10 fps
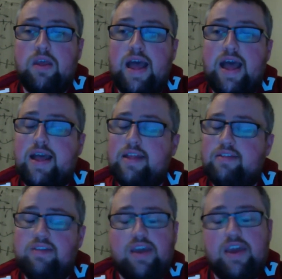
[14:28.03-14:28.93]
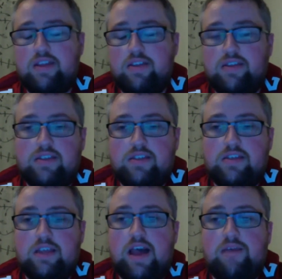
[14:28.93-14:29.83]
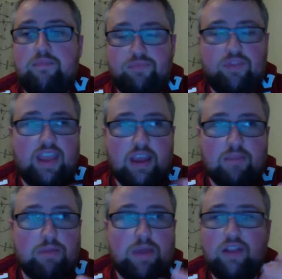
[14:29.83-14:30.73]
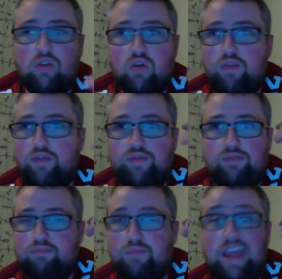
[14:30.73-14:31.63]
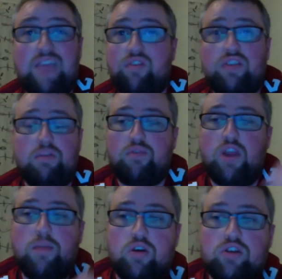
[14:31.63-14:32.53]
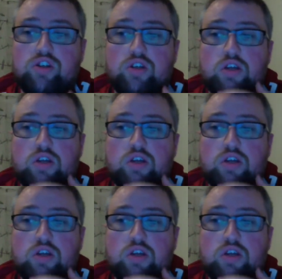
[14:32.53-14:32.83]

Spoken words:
I've taken my mind off everything pretty much.